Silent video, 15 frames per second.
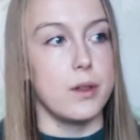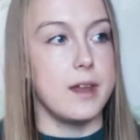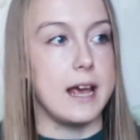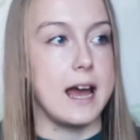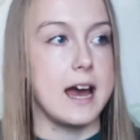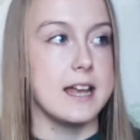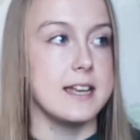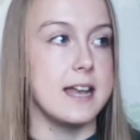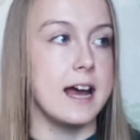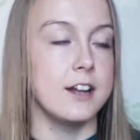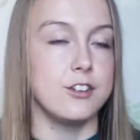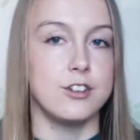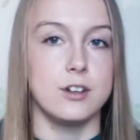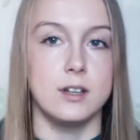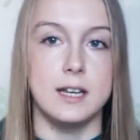They are
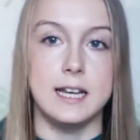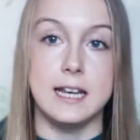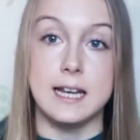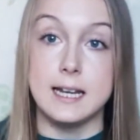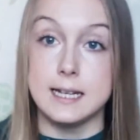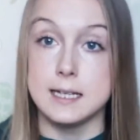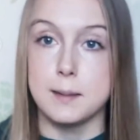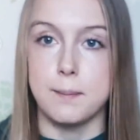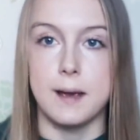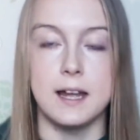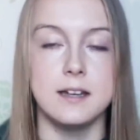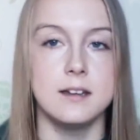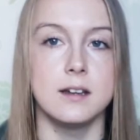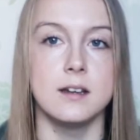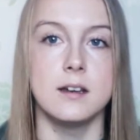naturally
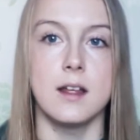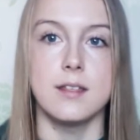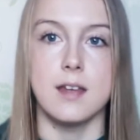independent,